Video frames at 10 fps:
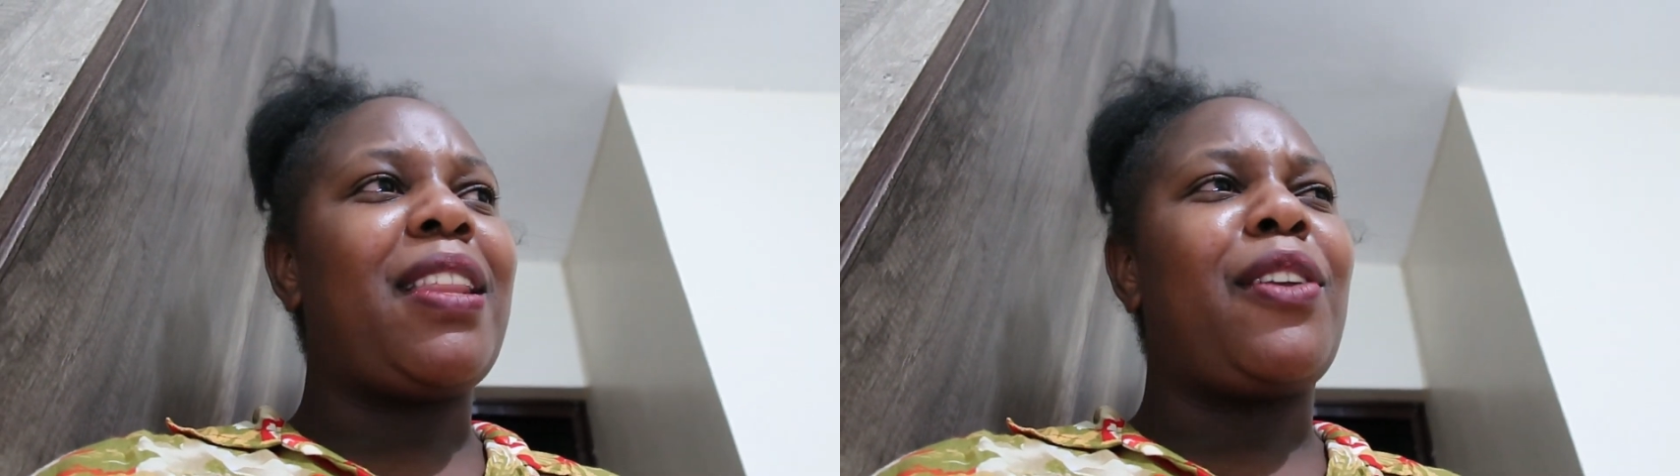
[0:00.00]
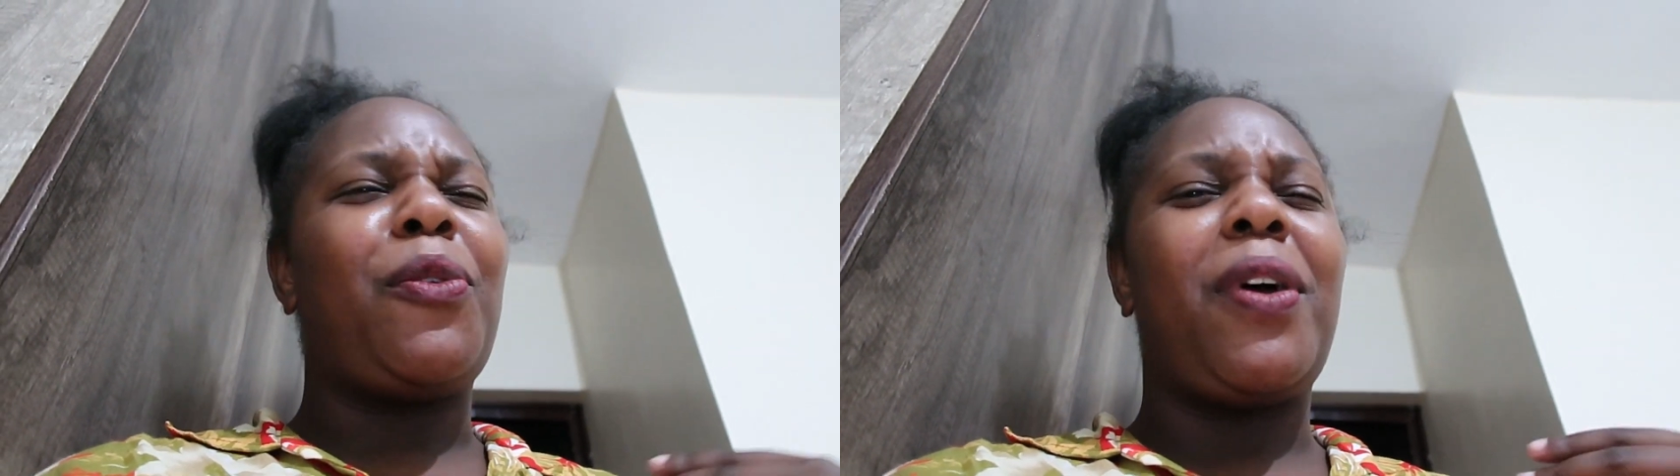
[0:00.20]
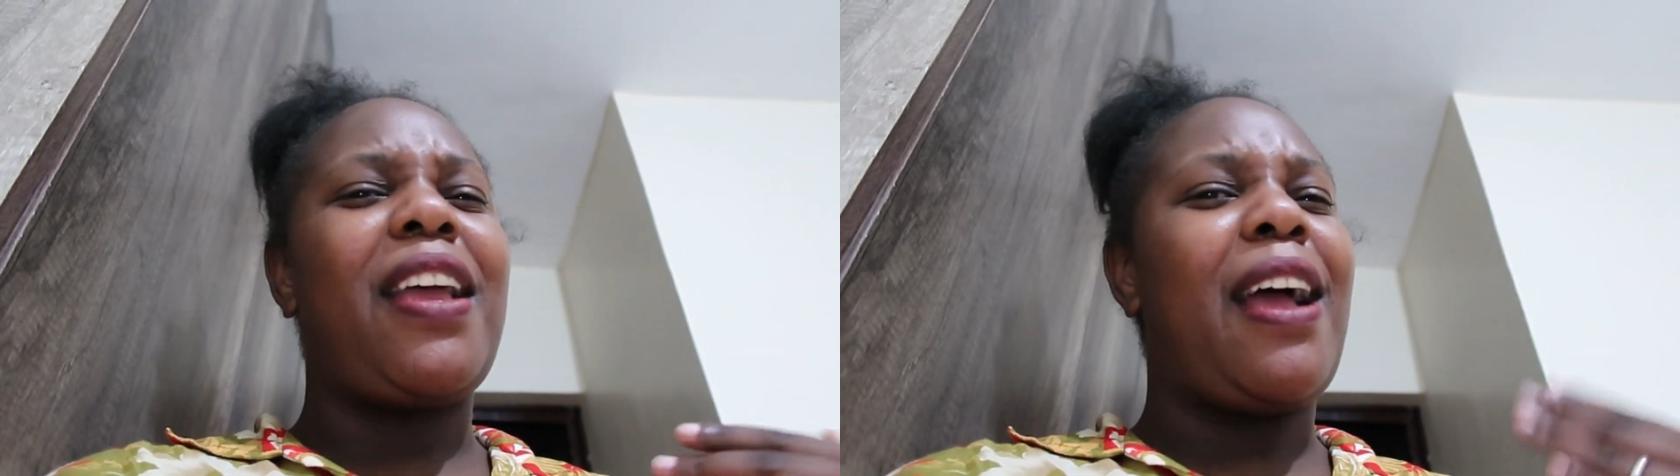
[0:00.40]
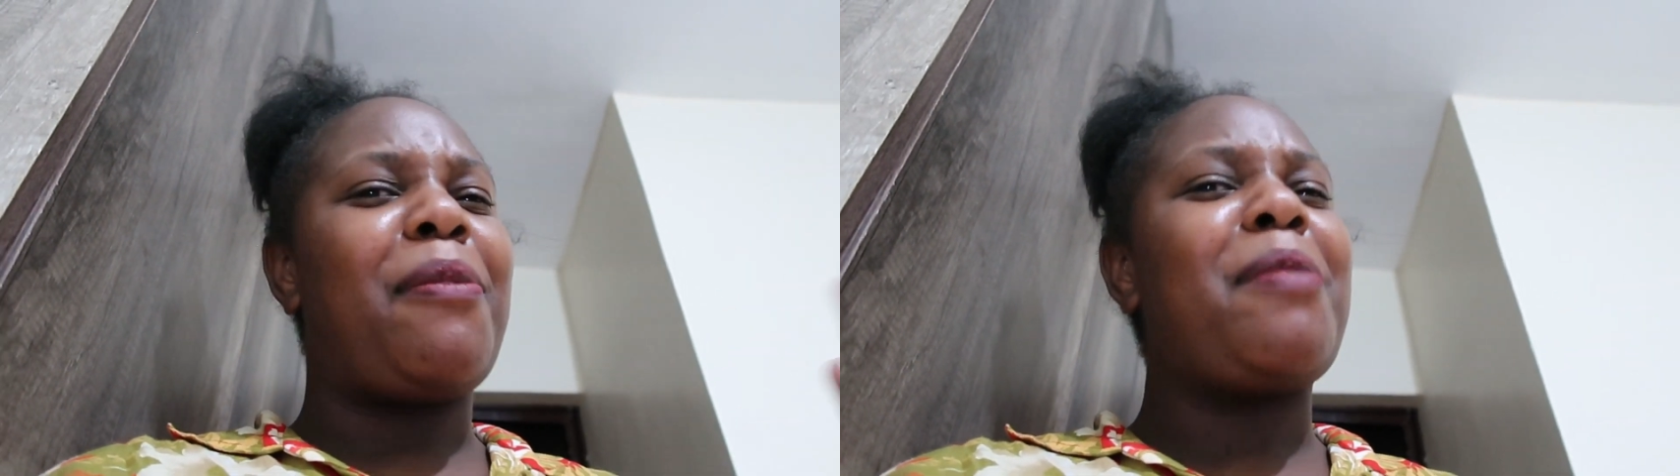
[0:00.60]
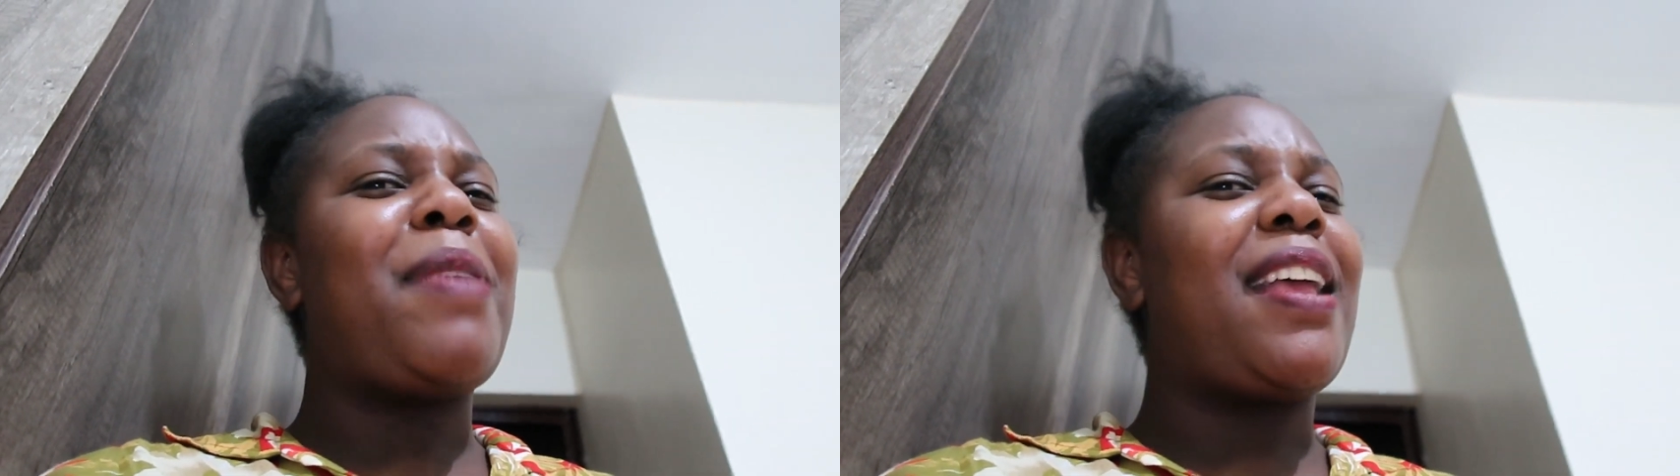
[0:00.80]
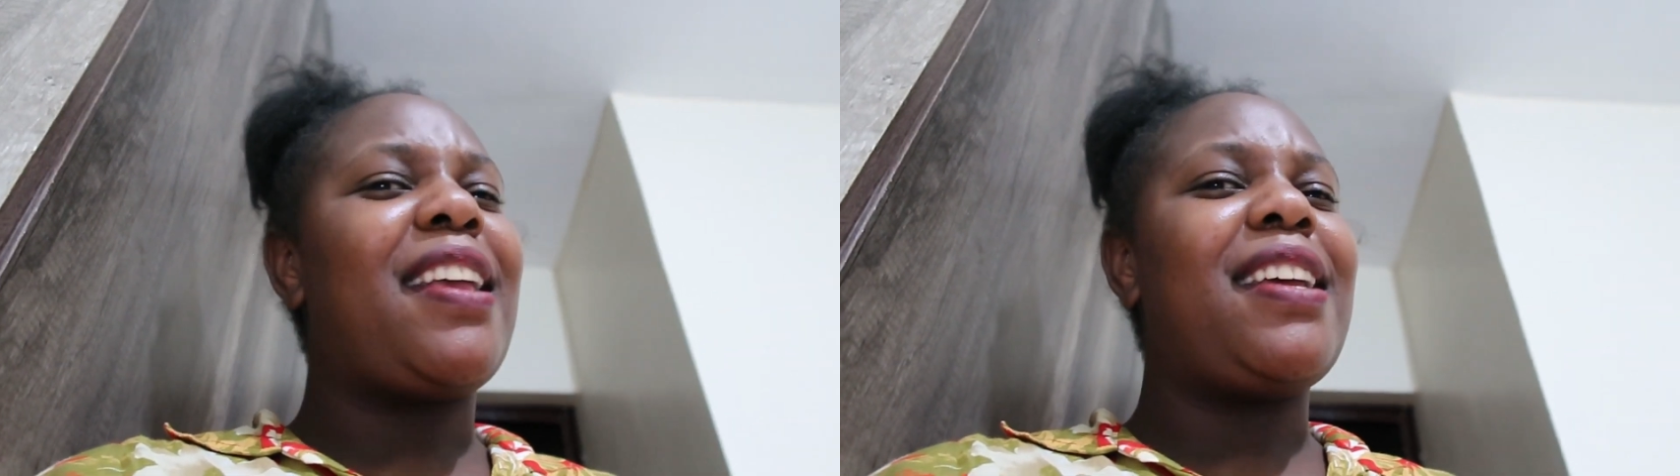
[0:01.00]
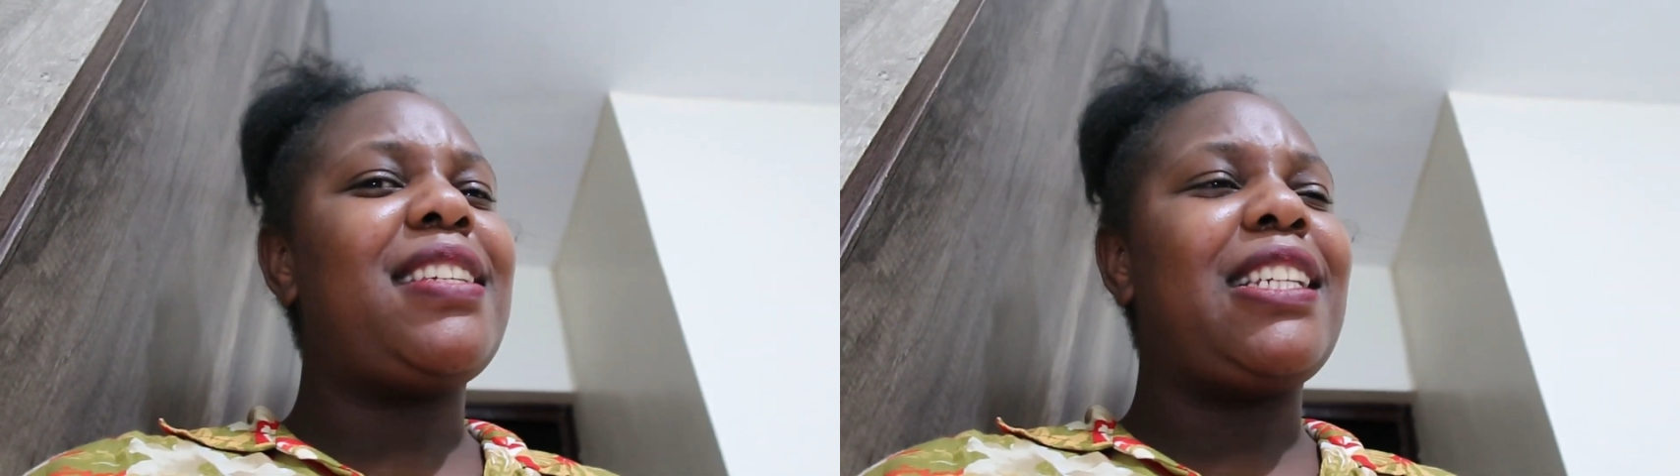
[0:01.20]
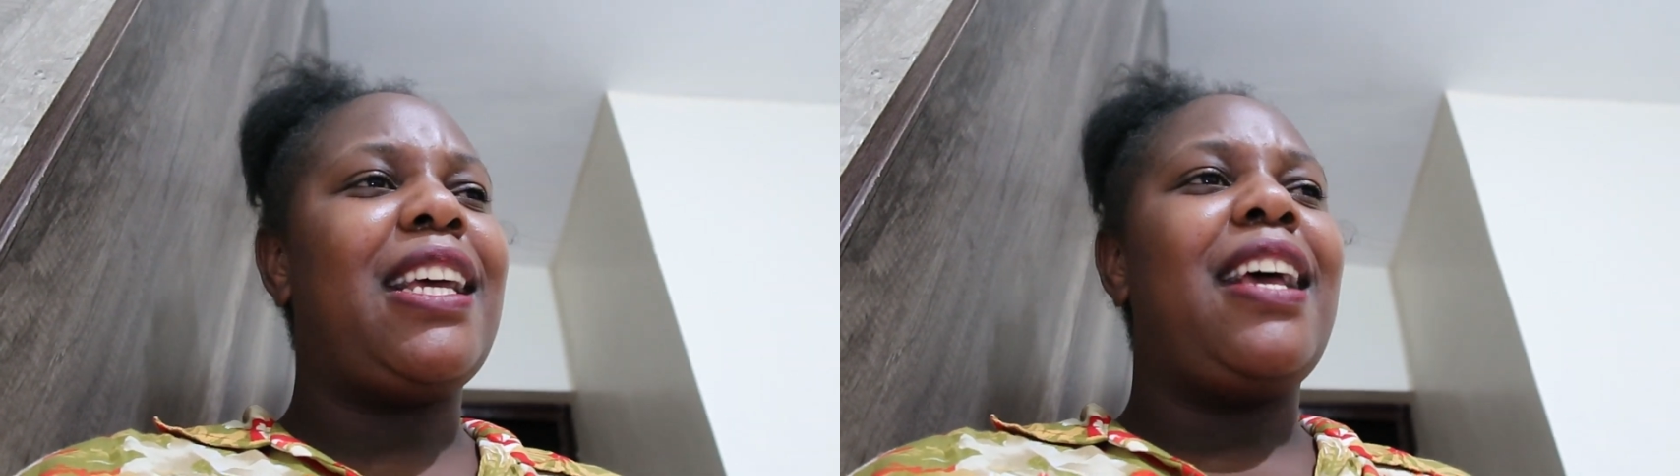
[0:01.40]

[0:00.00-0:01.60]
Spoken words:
then why are we buying it?